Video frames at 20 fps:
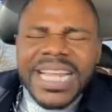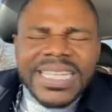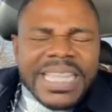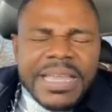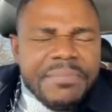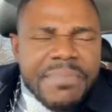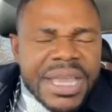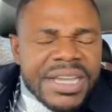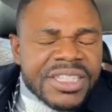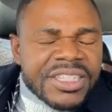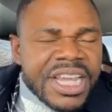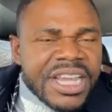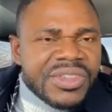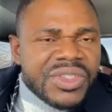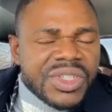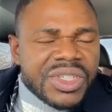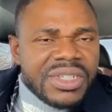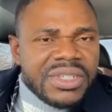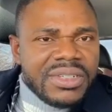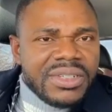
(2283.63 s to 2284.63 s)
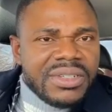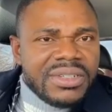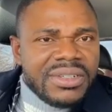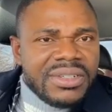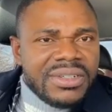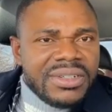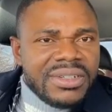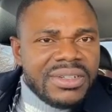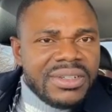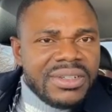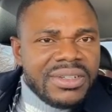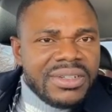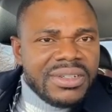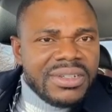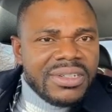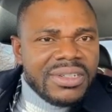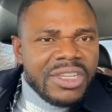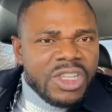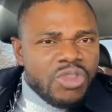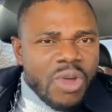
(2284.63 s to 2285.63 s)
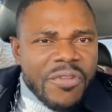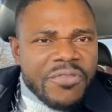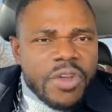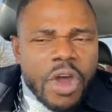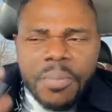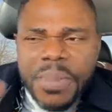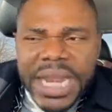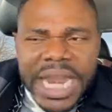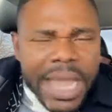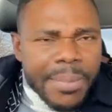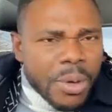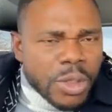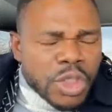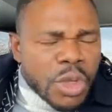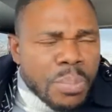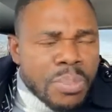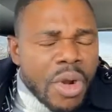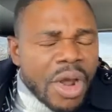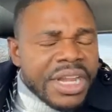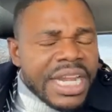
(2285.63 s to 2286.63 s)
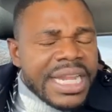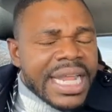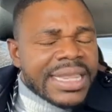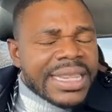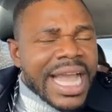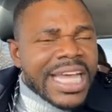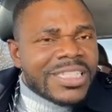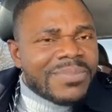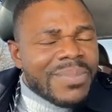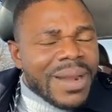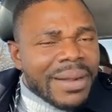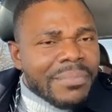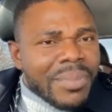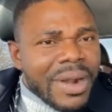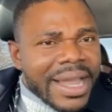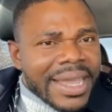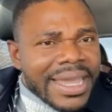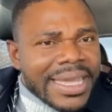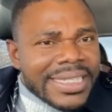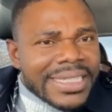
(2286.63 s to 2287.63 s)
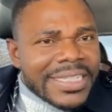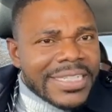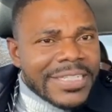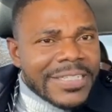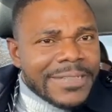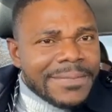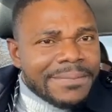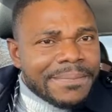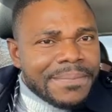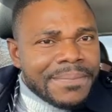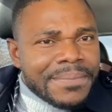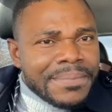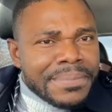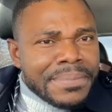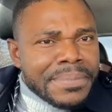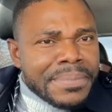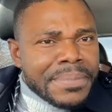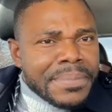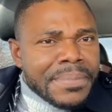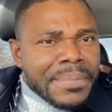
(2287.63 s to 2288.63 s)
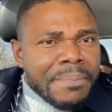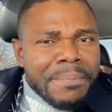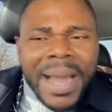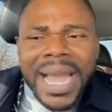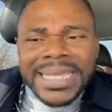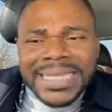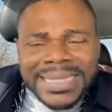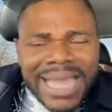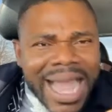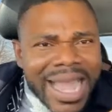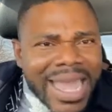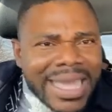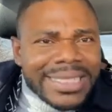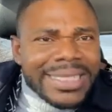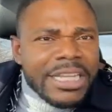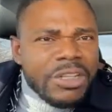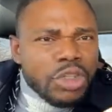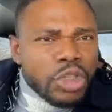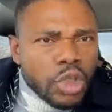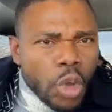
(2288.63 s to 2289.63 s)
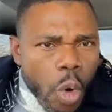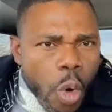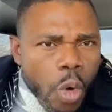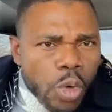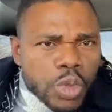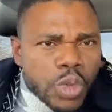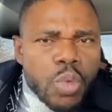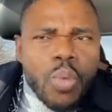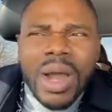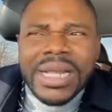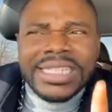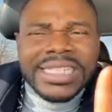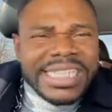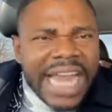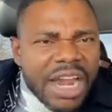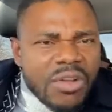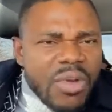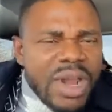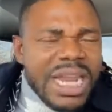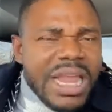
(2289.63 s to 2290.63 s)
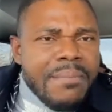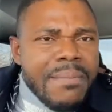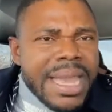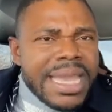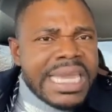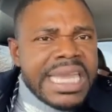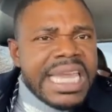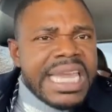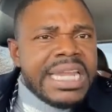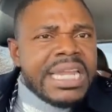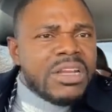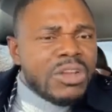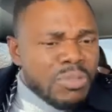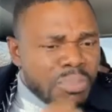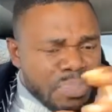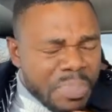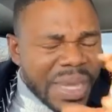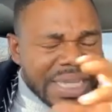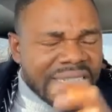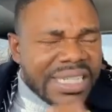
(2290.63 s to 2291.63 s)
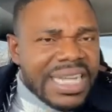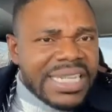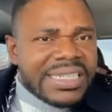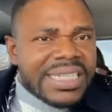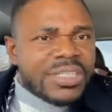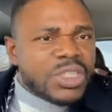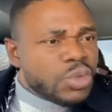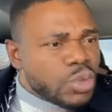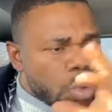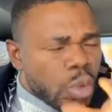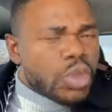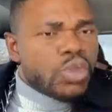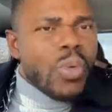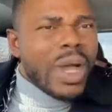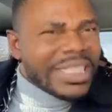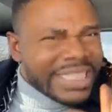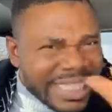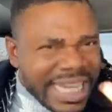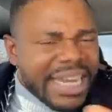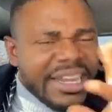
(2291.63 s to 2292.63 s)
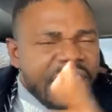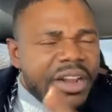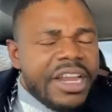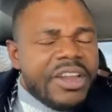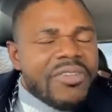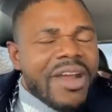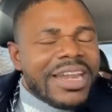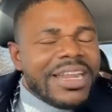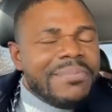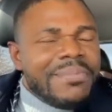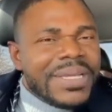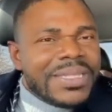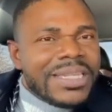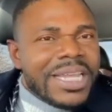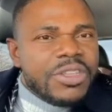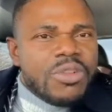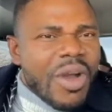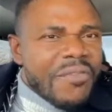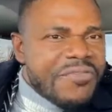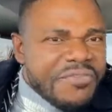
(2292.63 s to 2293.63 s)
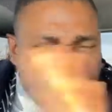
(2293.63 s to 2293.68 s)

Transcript: Nothing makes sense. You have not been able to broaden the tax bracket by targeting those who are genuinely making businesses, those who are genuinely running business.